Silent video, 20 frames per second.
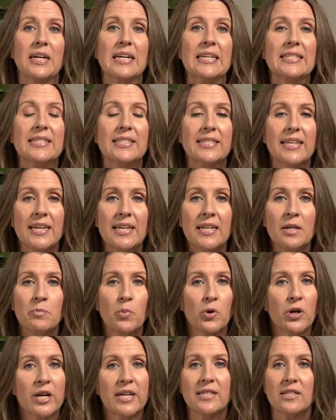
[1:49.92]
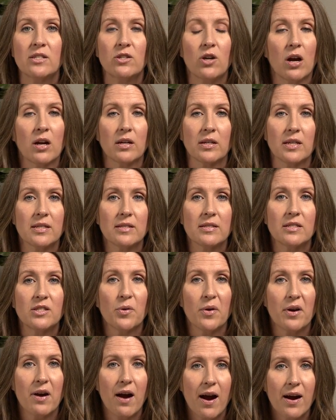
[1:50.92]
Sin brings darkness
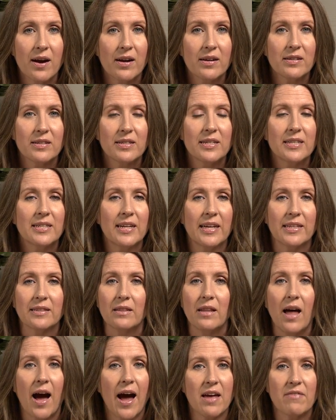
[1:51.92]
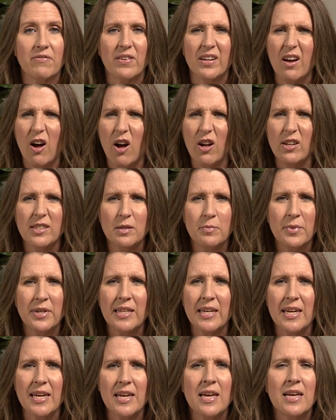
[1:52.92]
to our heart and life. And
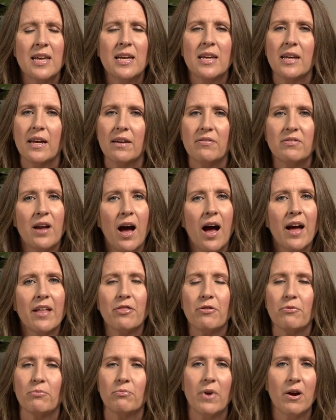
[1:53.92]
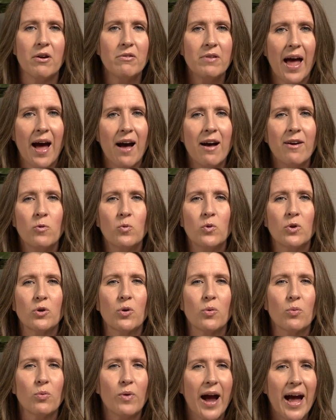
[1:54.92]
ultimately, if not thrown out, will
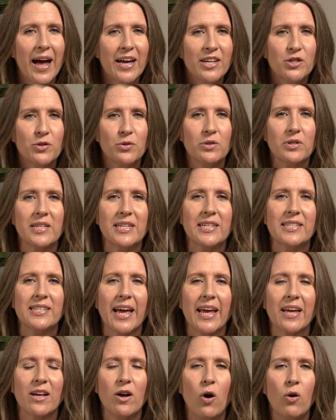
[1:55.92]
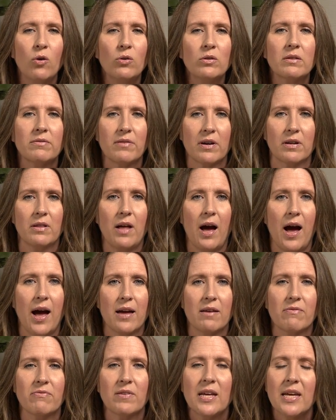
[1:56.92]
gradually take hold of our
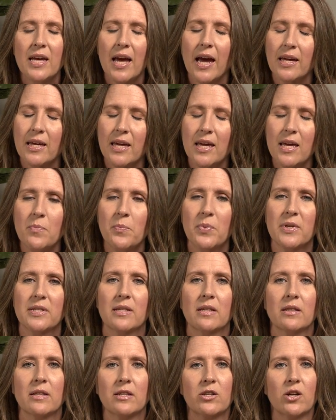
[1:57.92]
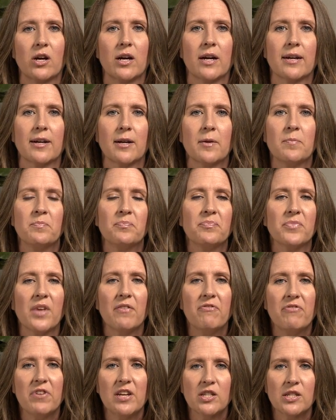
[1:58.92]
life and keep us in the dark.
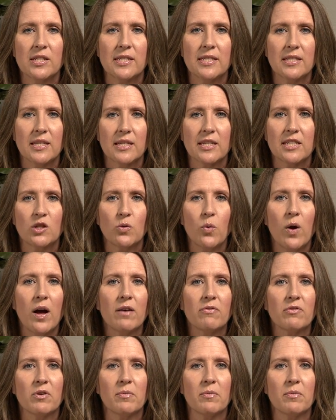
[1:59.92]
Ephesians 6:12